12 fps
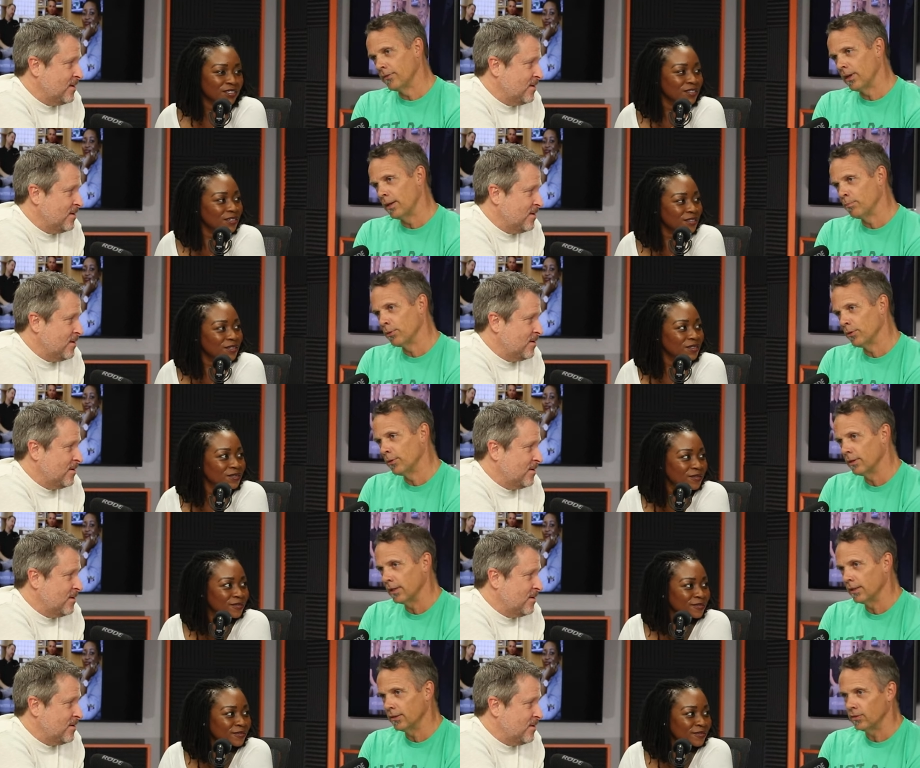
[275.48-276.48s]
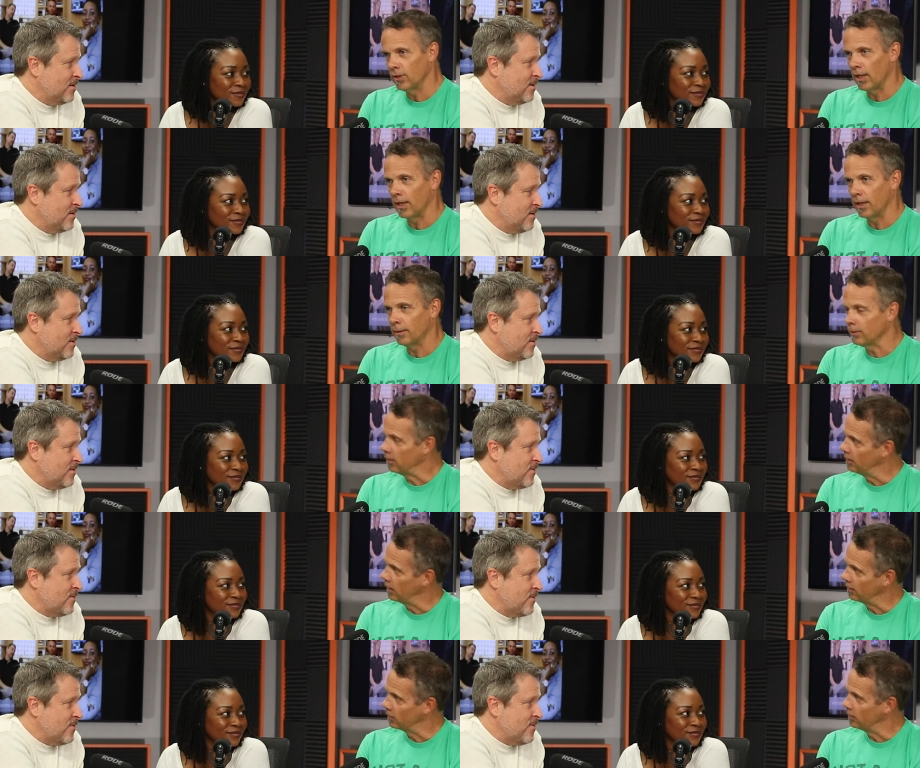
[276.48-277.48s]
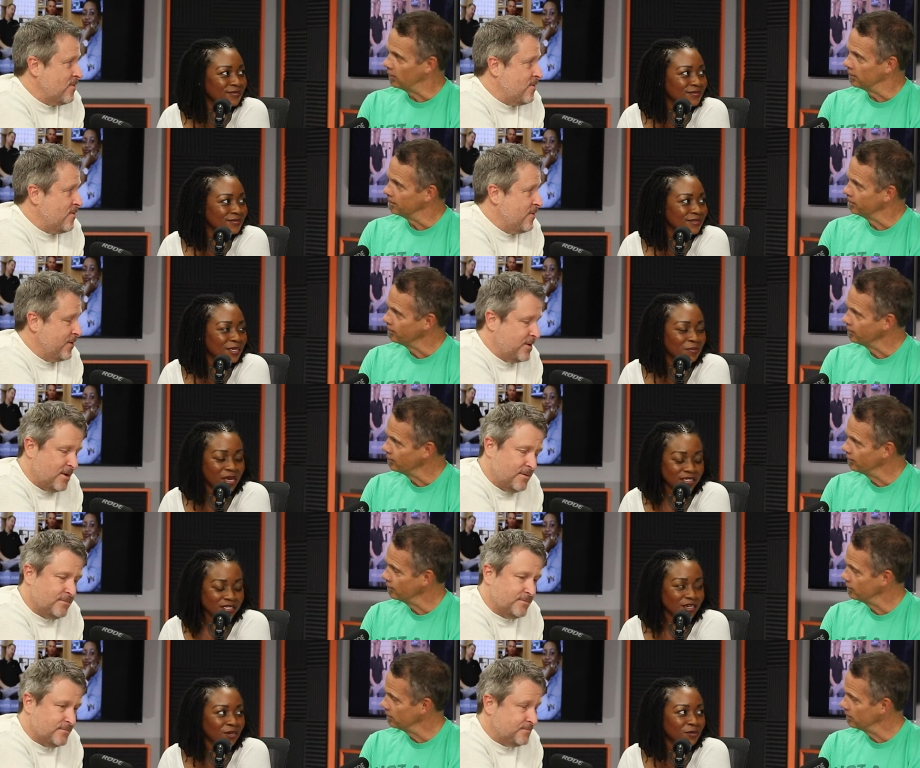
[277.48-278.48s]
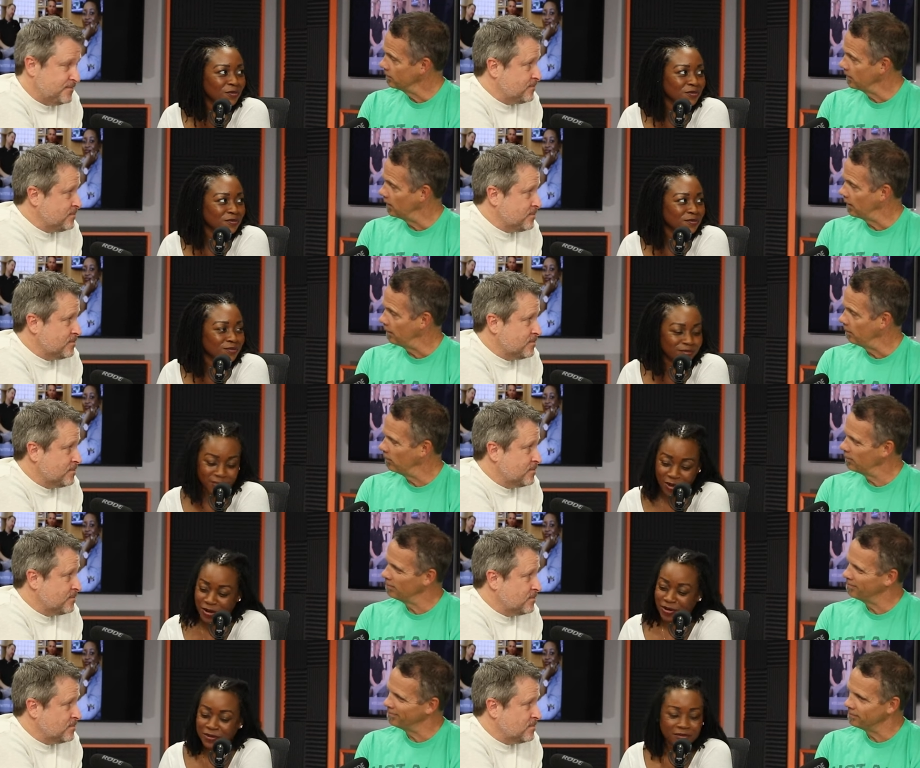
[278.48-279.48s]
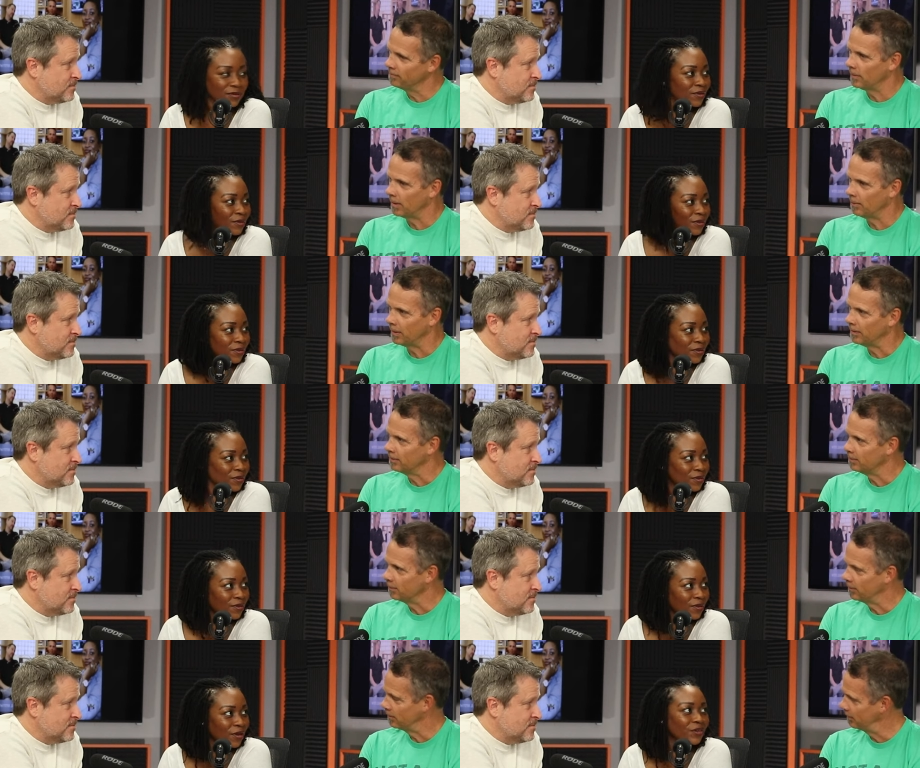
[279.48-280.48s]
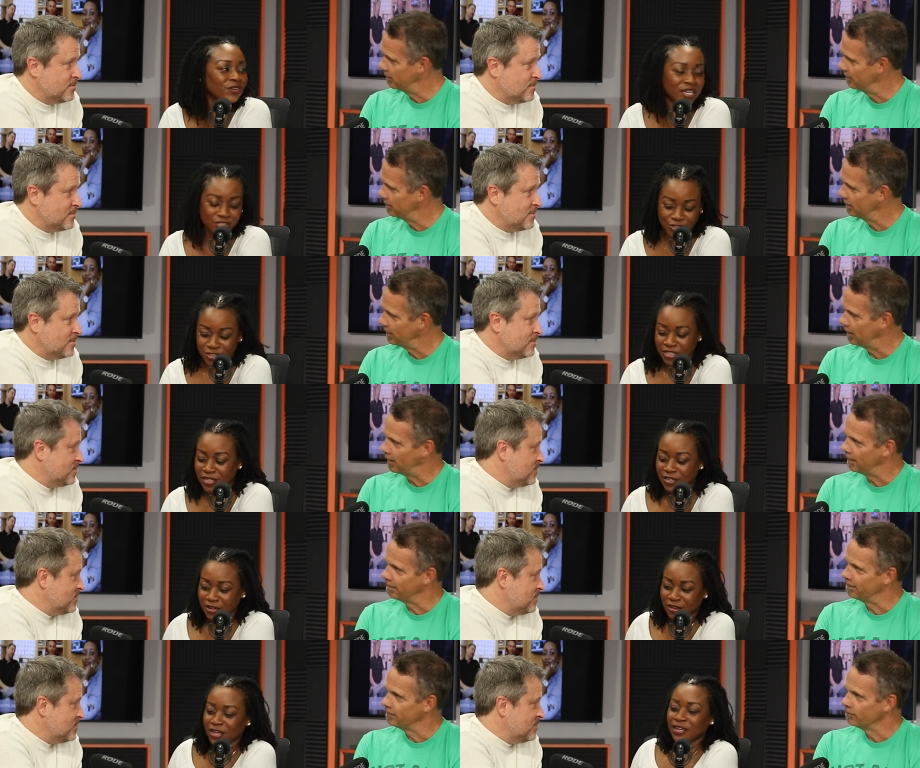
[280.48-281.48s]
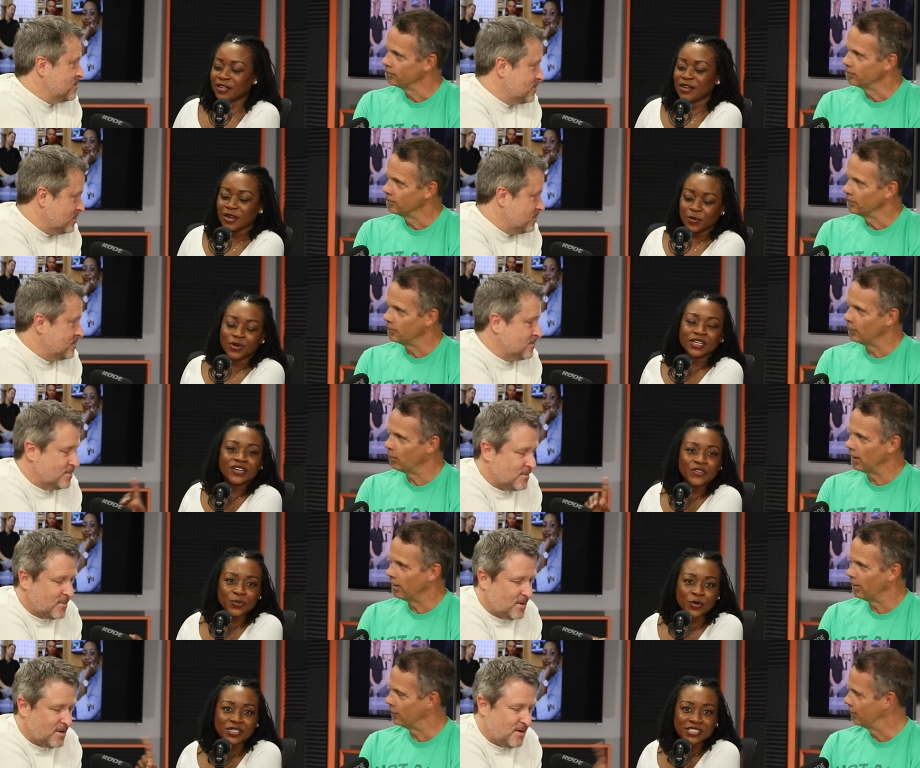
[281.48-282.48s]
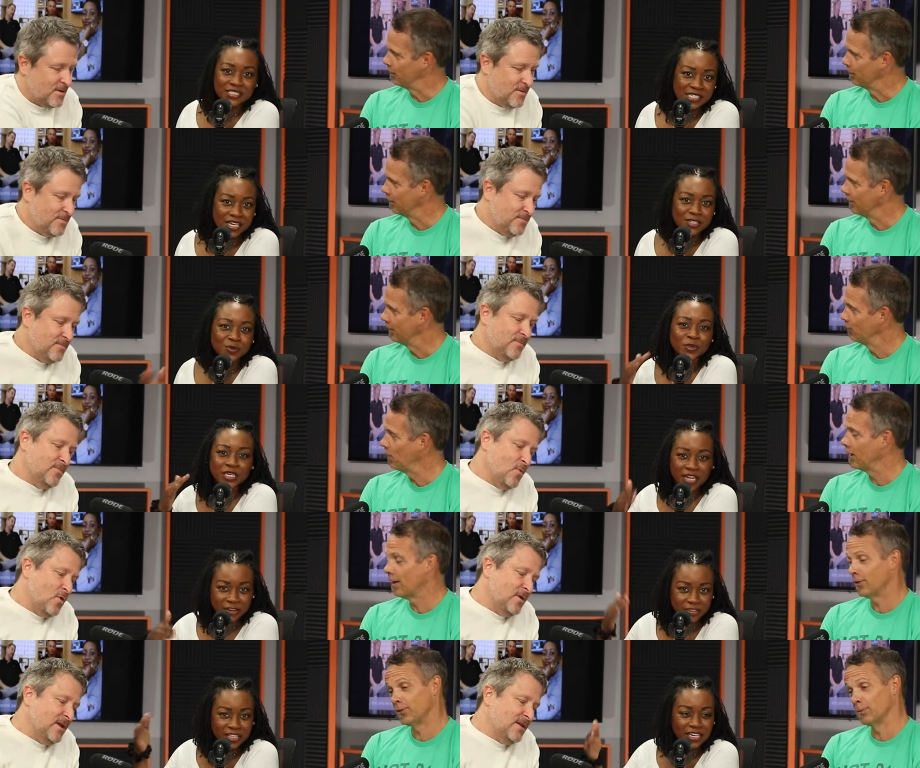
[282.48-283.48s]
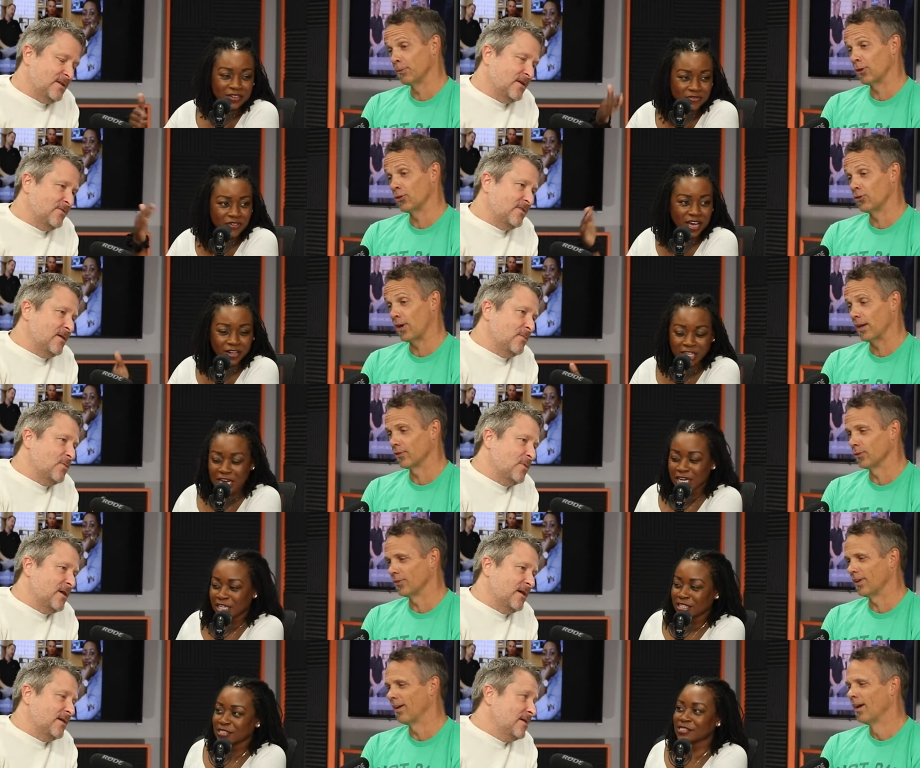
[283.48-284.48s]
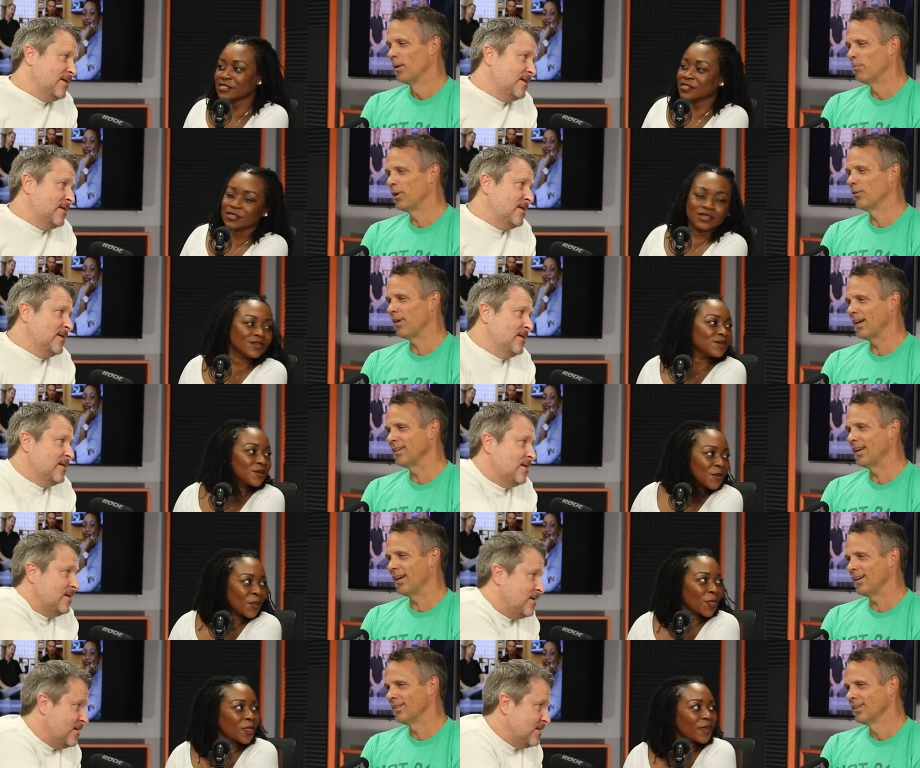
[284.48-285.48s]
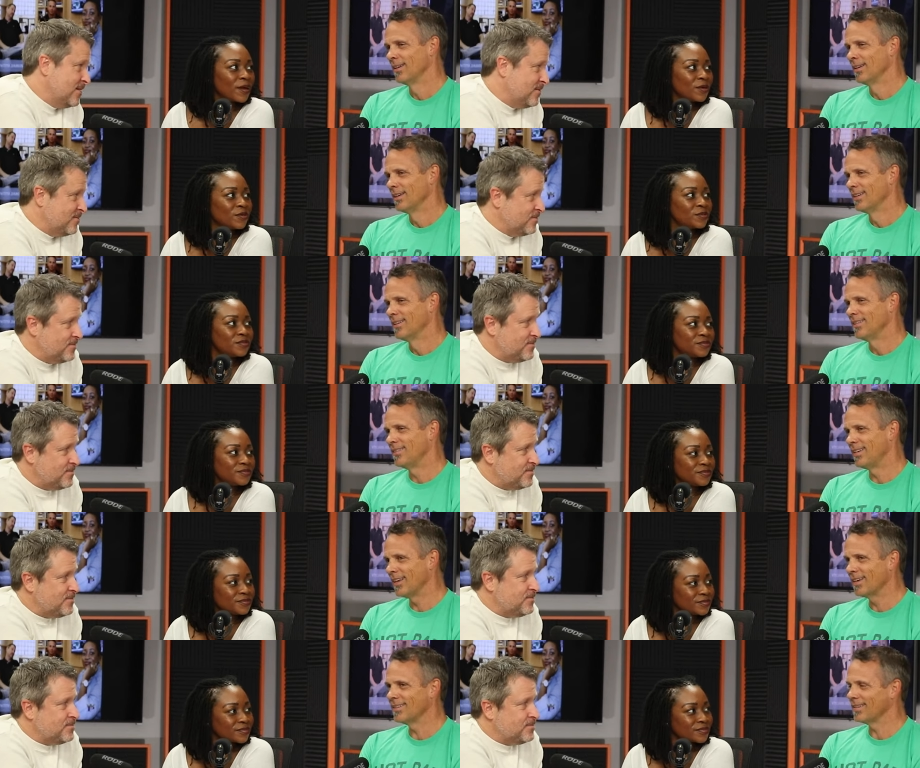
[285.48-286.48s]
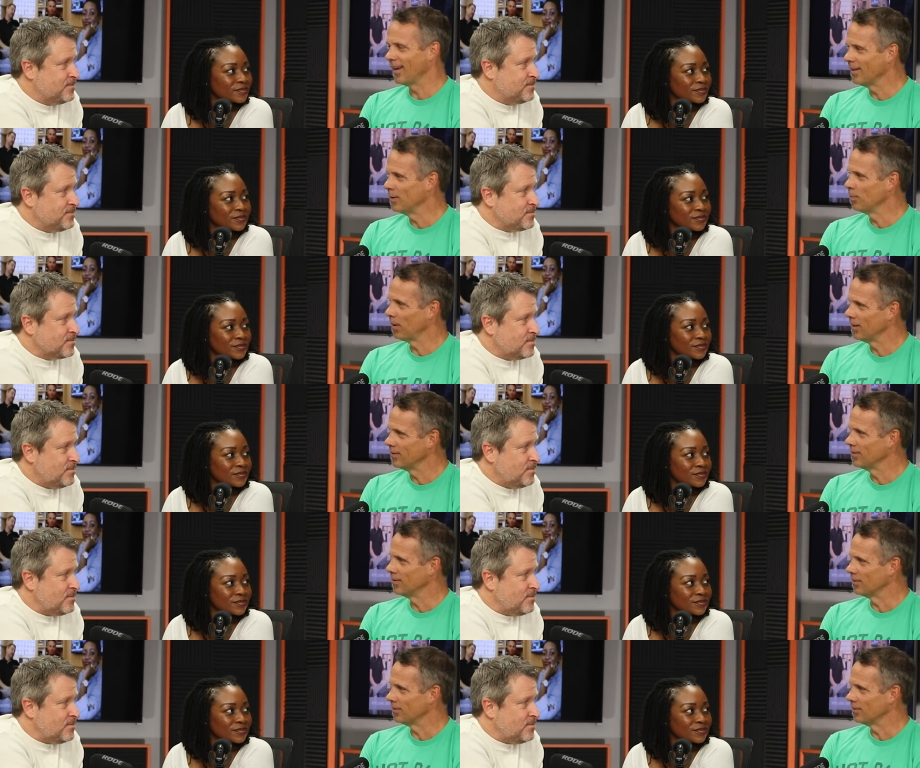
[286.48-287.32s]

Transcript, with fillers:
Speaker 1: it. of April, end of July is the next two okay. in Mexico. Yeah, we're, huh maybe. We're, oh, you're not sure yeah. yet.
Speaker 2: Okay, we'll Still give you more details when we get everything finalized.
Speaker 1: But right now, tickets other places